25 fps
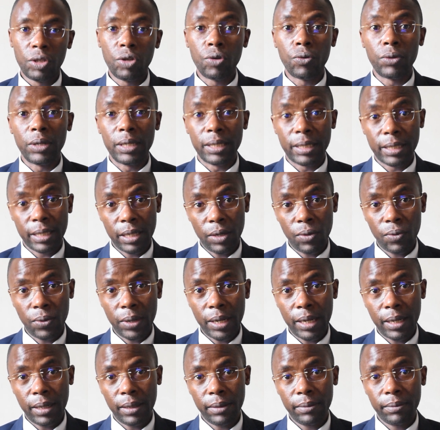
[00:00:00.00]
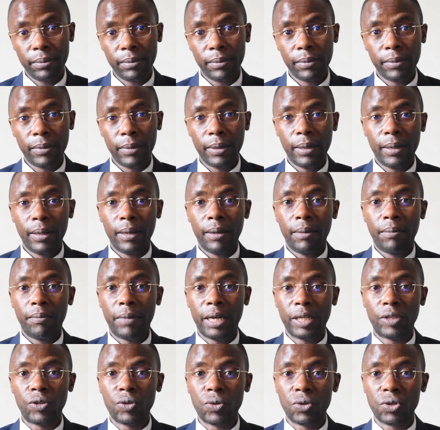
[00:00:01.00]
You will see well,
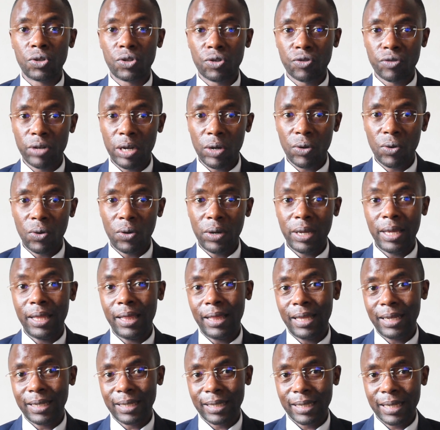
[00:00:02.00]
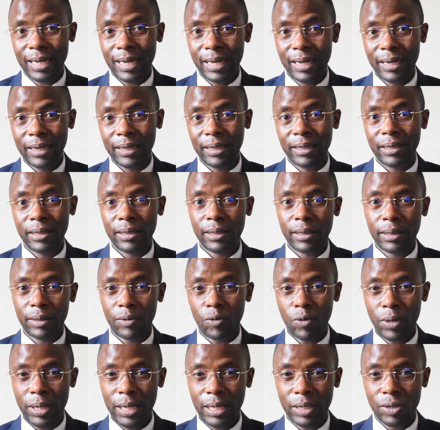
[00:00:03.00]
but you will struggle in the sun
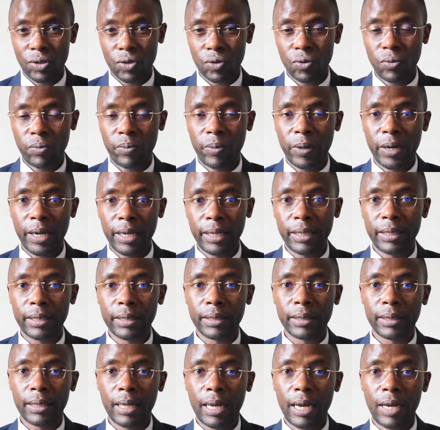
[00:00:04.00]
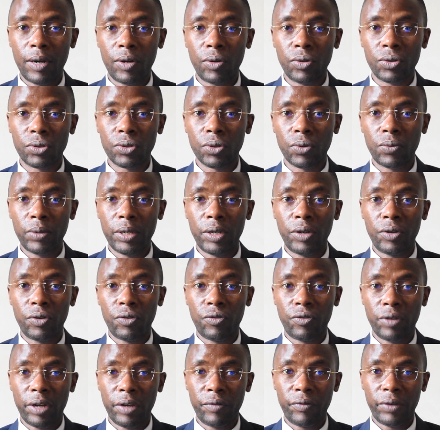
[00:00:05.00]
when it's too bright and also when
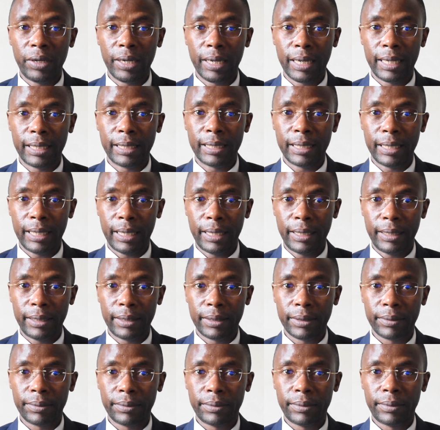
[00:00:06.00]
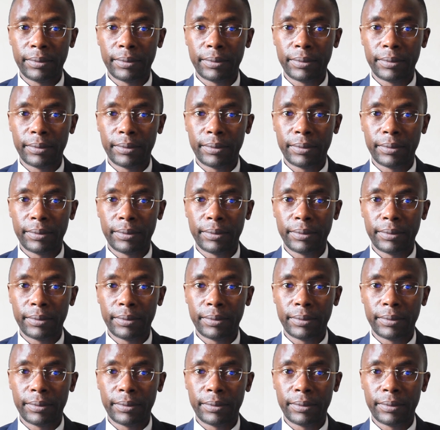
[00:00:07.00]
you're driving at night.